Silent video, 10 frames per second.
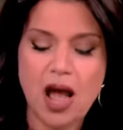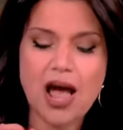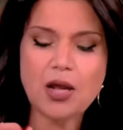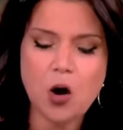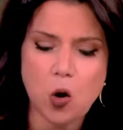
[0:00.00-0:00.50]

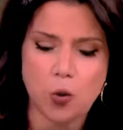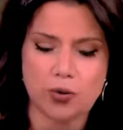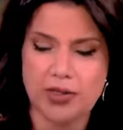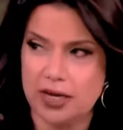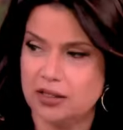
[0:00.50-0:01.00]
I
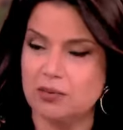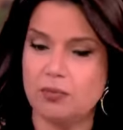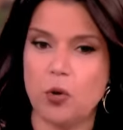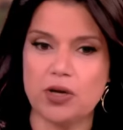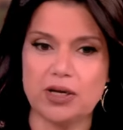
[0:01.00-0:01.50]
hope that at
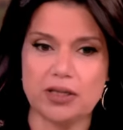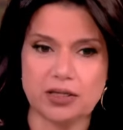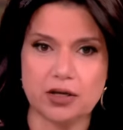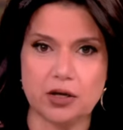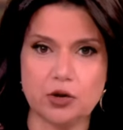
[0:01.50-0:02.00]
some point in
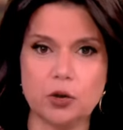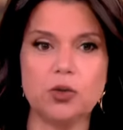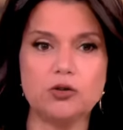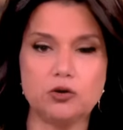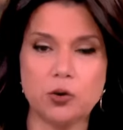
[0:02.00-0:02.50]
this country,
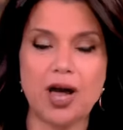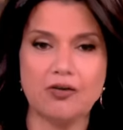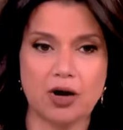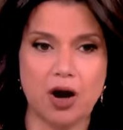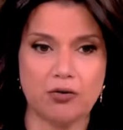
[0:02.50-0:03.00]
we do
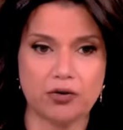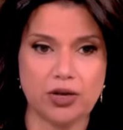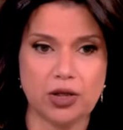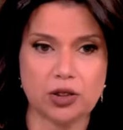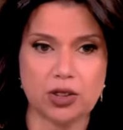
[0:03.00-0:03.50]
have a
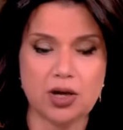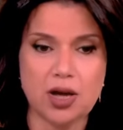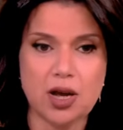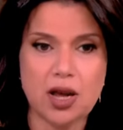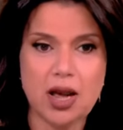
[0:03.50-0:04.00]
conversation
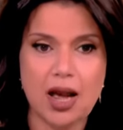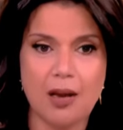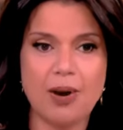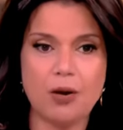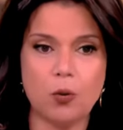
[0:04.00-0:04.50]

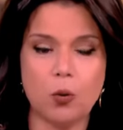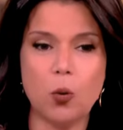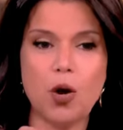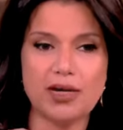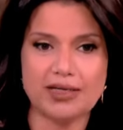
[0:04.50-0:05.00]
about
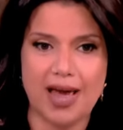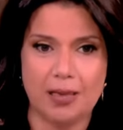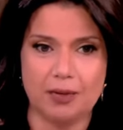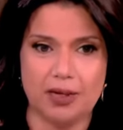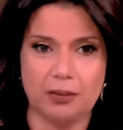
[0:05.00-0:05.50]
what is
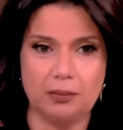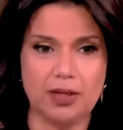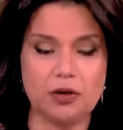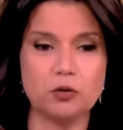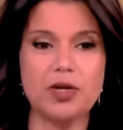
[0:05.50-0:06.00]
happening
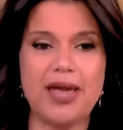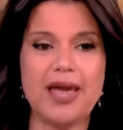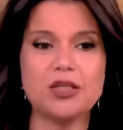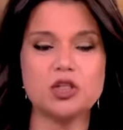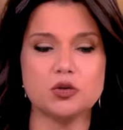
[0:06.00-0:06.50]
because we
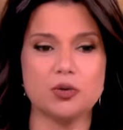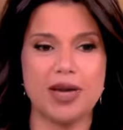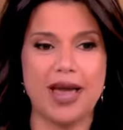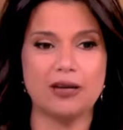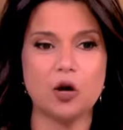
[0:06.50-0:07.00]
can't just
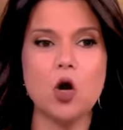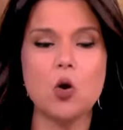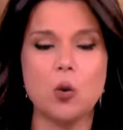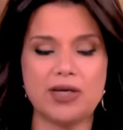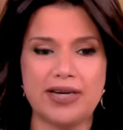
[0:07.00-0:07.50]
react
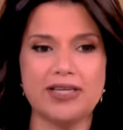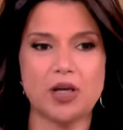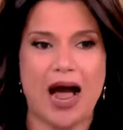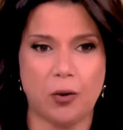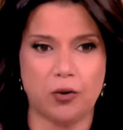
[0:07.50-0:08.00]
when it
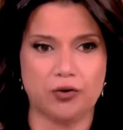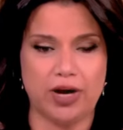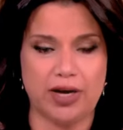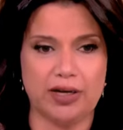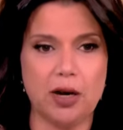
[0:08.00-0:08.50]
is our
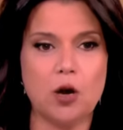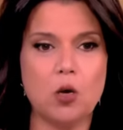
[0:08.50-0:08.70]
side.